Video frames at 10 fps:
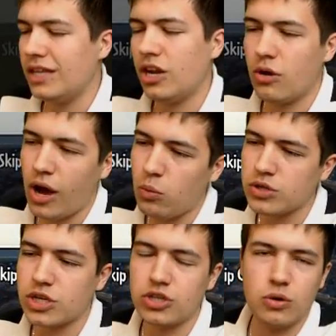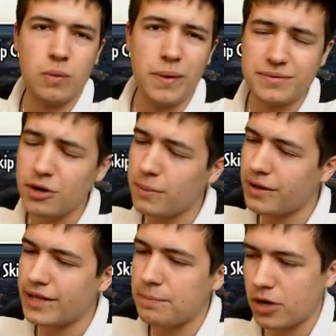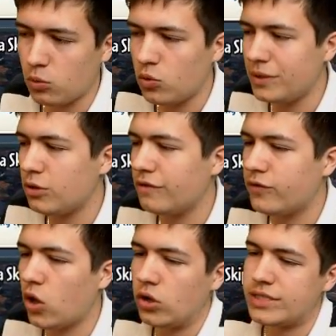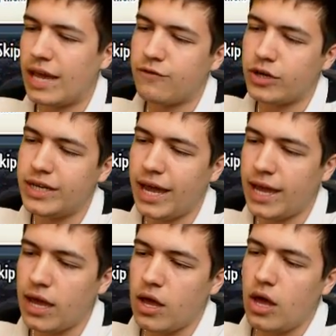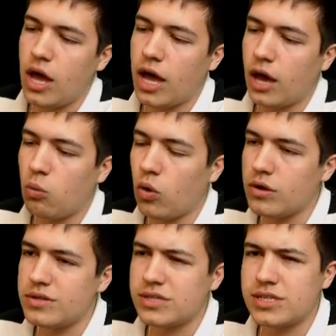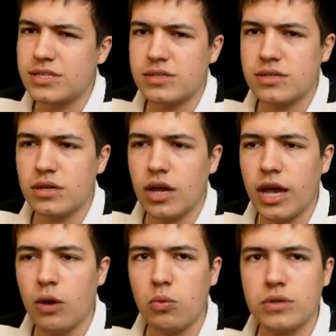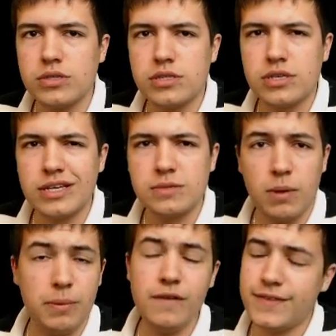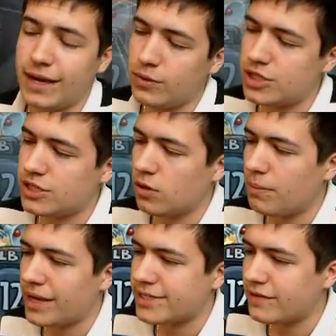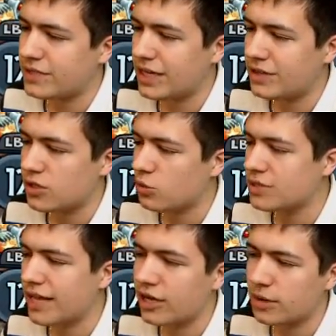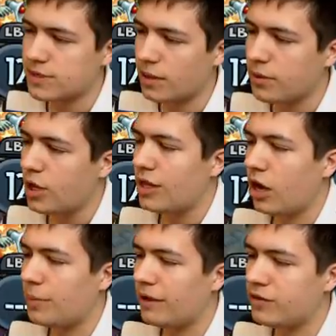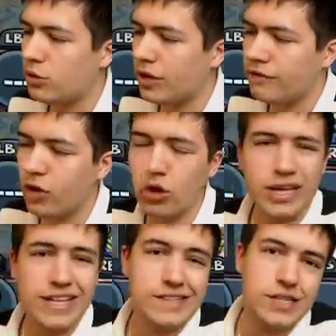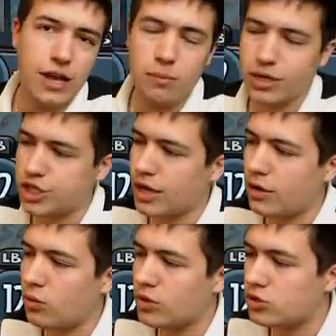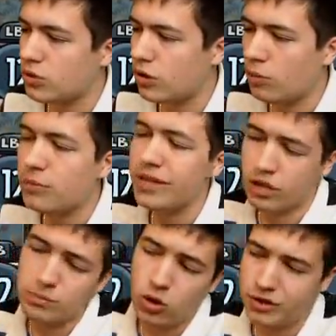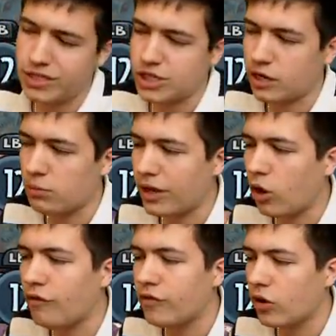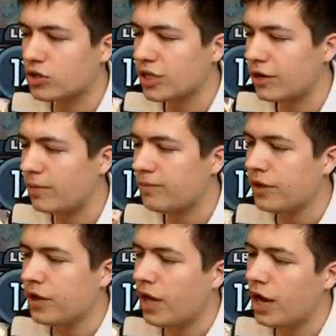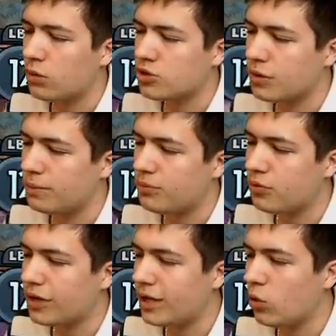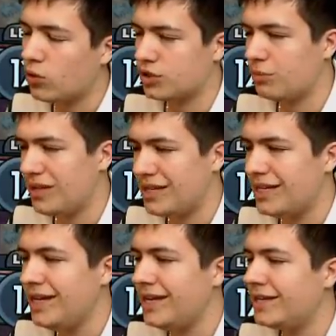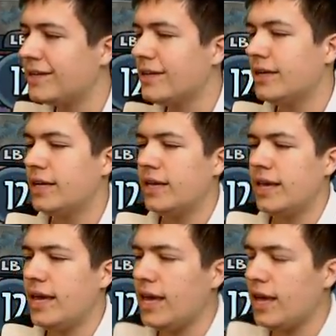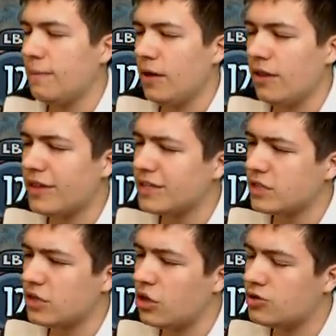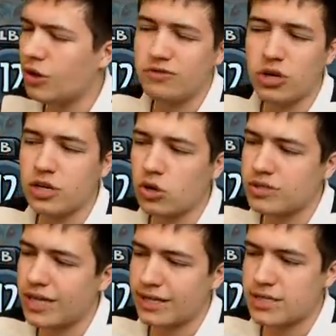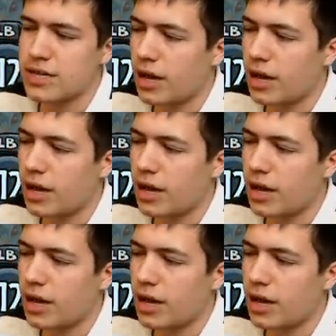you know, I was going to do one, but sorry about that, but I will be doing vlogs every day once it's my birthday, which is on May 17th. So once that comes up, I'll be doing a vlog each day on my channel, which will, not this channel, my Ov Vlog channel, which will be pretty awesome indeed. Other things that are new. So I've tried to contact